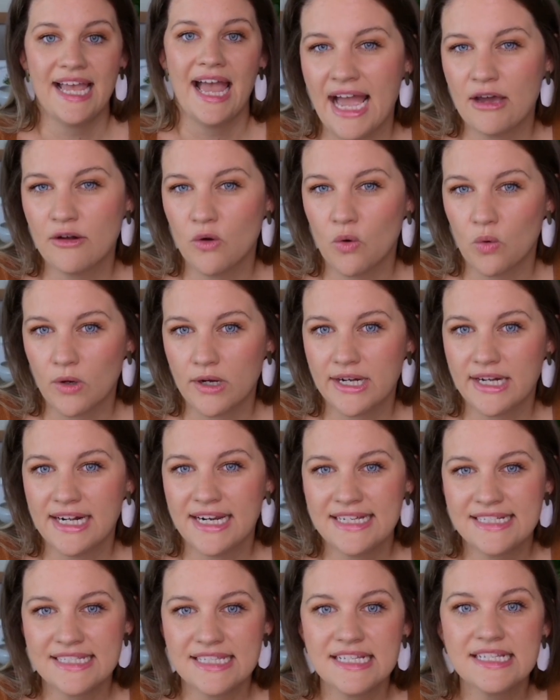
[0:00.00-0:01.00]
how to
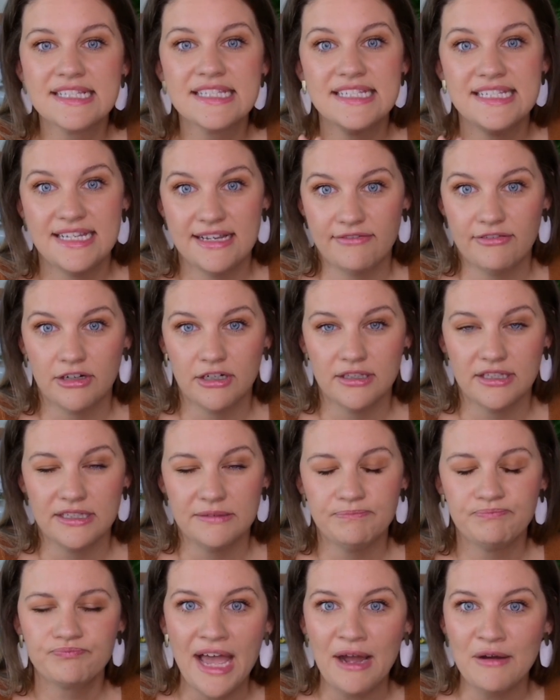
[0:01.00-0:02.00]
organize this
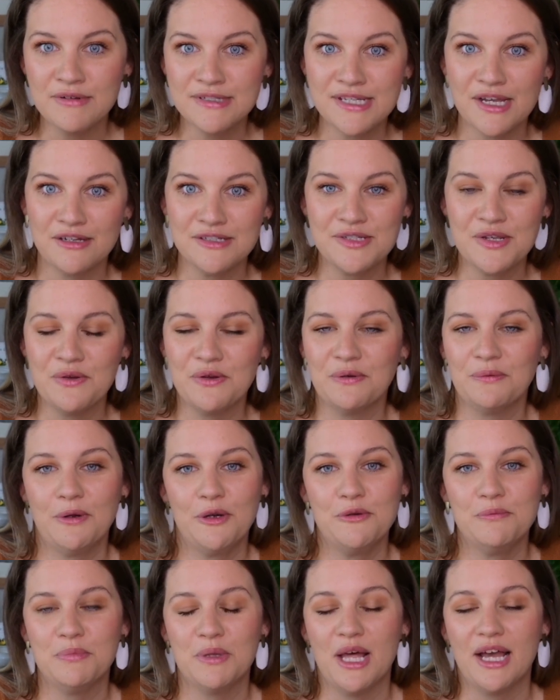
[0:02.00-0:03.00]
differently. That was also a
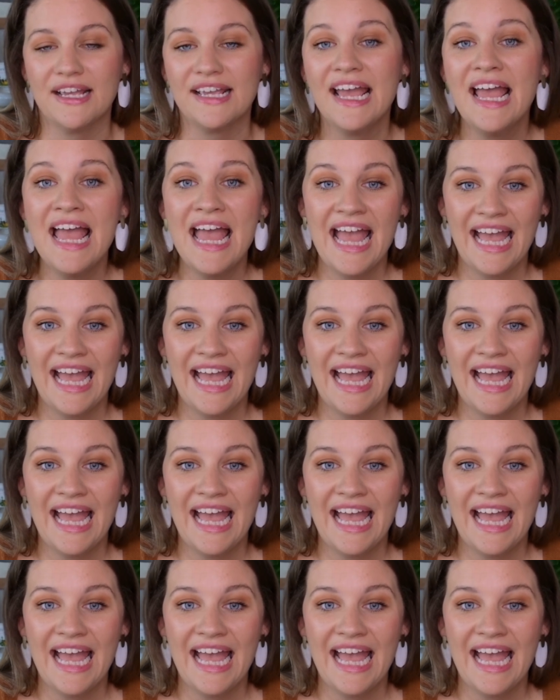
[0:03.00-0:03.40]
roadblock.